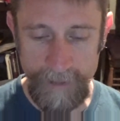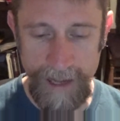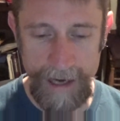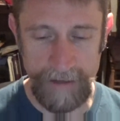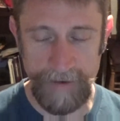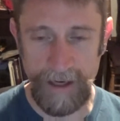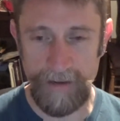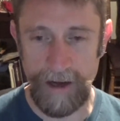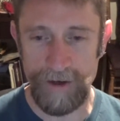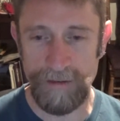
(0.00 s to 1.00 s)
activating
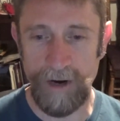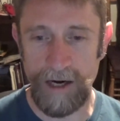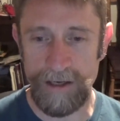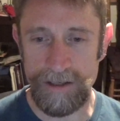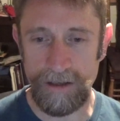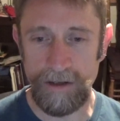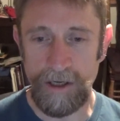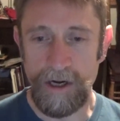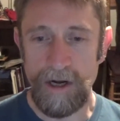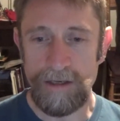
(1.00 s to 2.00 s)
the energy body. So
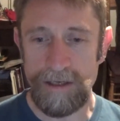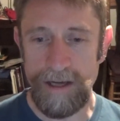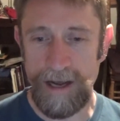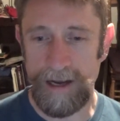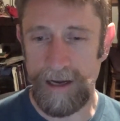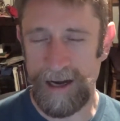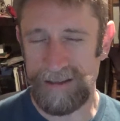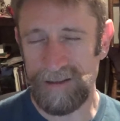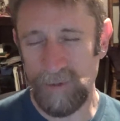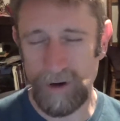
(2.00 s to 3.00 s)
today I
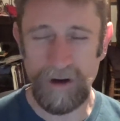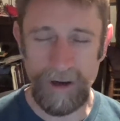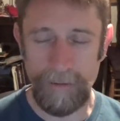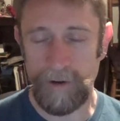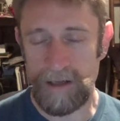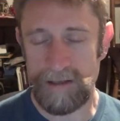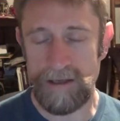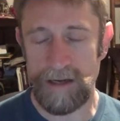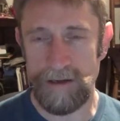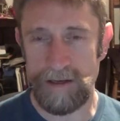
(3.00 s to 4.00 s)
did work on a couple exit
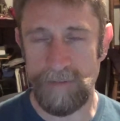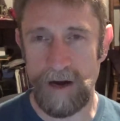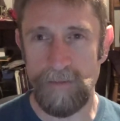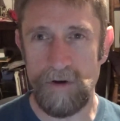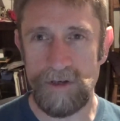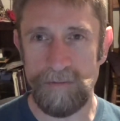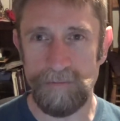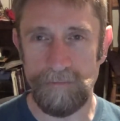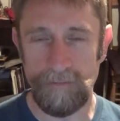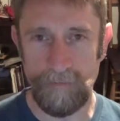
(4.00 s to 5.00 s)
techniques, but I mostly
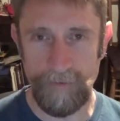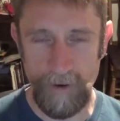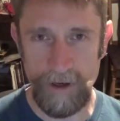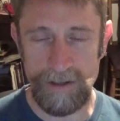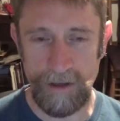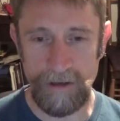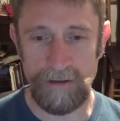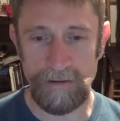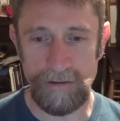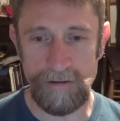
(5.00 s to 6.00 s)
focused
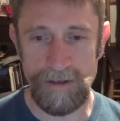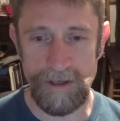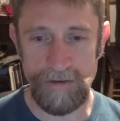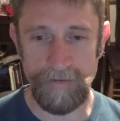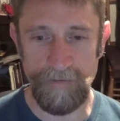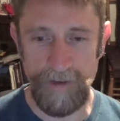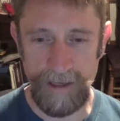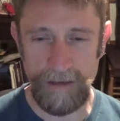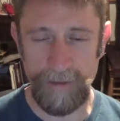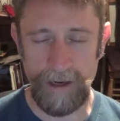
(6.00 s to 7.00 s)
on just
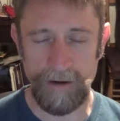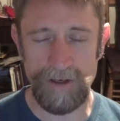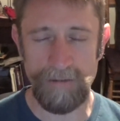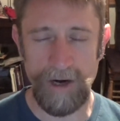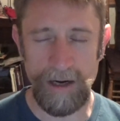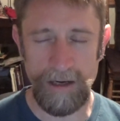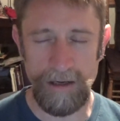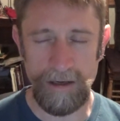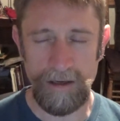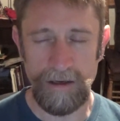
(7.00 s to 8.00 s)
feeling my energy
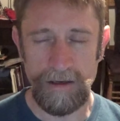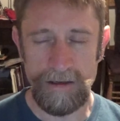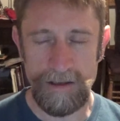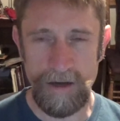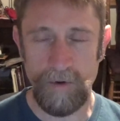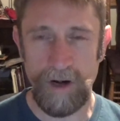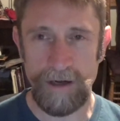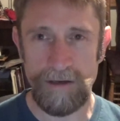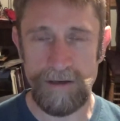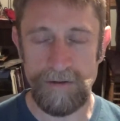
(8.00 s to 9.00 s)
body, seeing what I
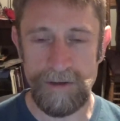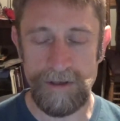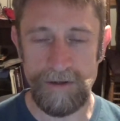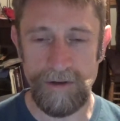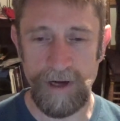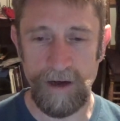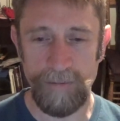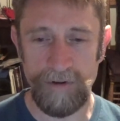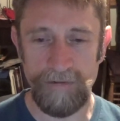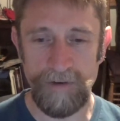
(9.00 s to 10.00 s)
could do to
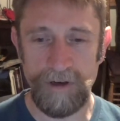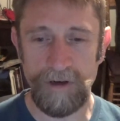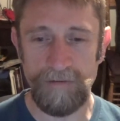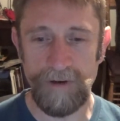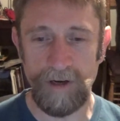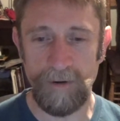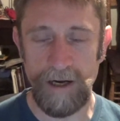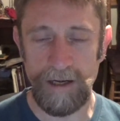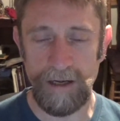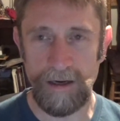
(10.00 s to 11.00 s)
help
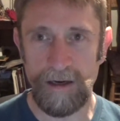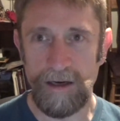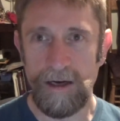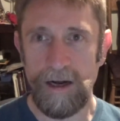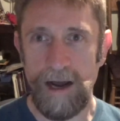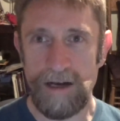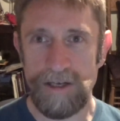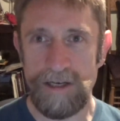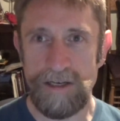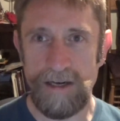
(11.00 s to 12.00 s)
invigorate it. And I
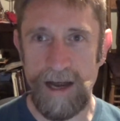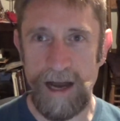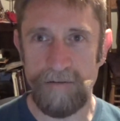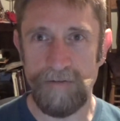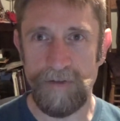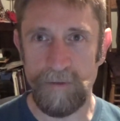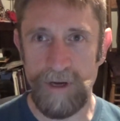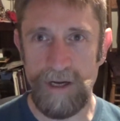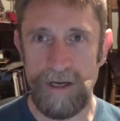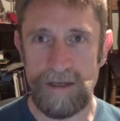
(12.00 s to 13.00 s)
actually did have
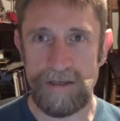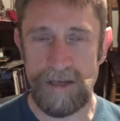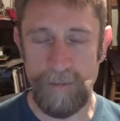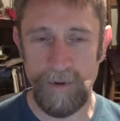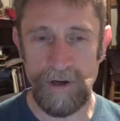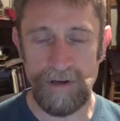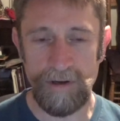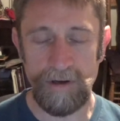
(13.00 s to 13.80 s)
3 separate